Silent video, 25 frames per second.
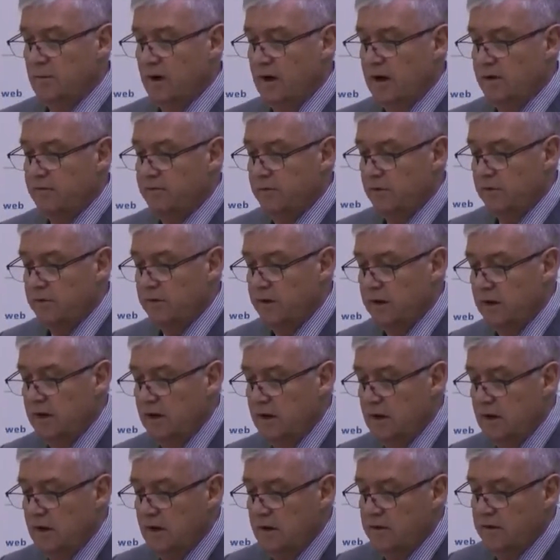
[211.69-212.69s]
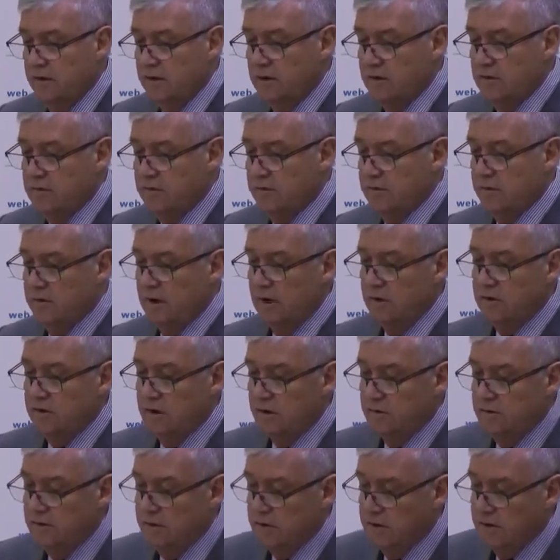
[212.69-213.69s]
I felt the
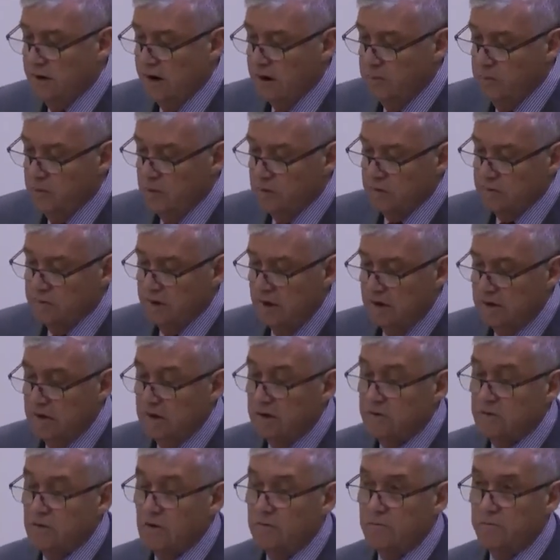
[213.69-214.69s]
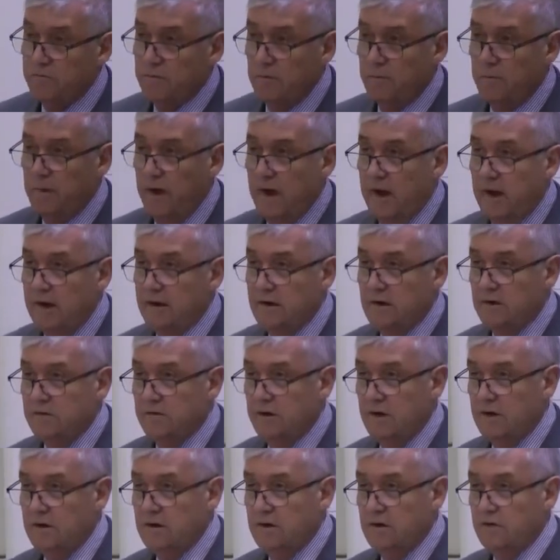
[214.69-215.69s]
NJC Grey Book, 10 years on from Bain and
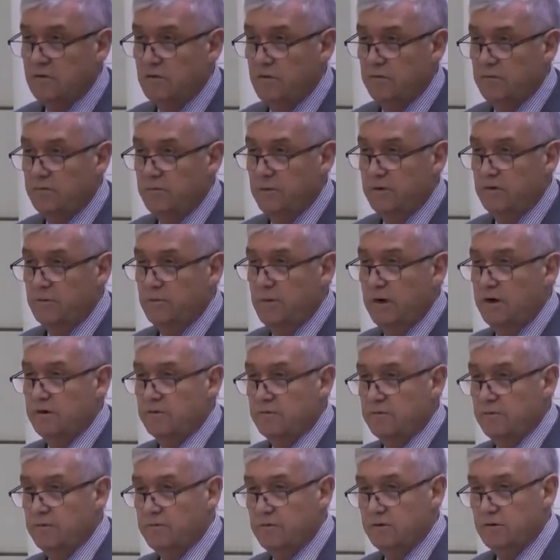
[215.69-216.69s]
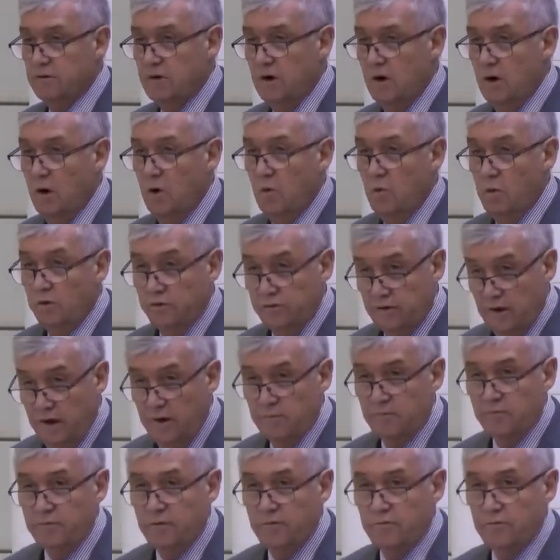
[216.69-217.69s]
10 years on from its major revision, was
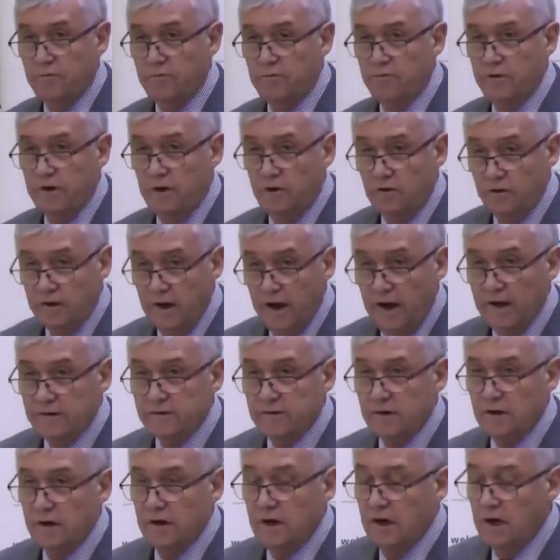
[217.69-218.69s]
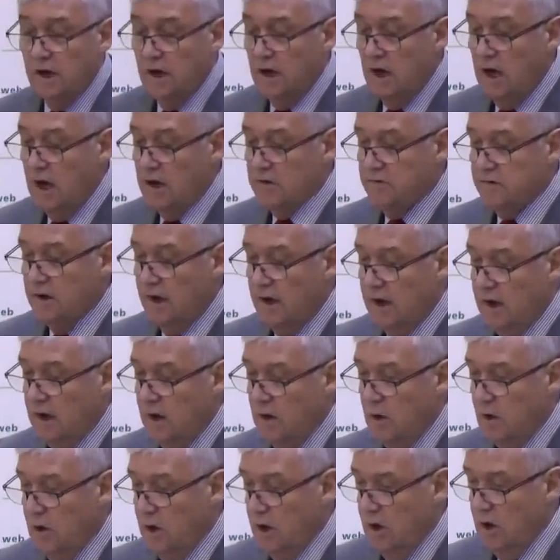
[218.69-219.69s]
time for a re-look at as to how
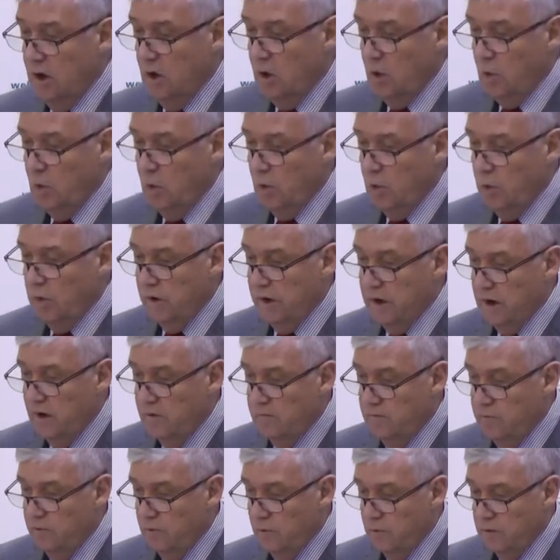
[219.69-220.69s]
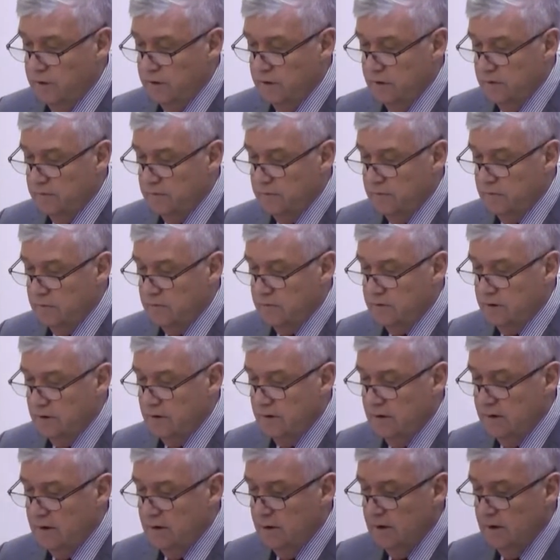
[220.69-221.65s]
we go forward in the future.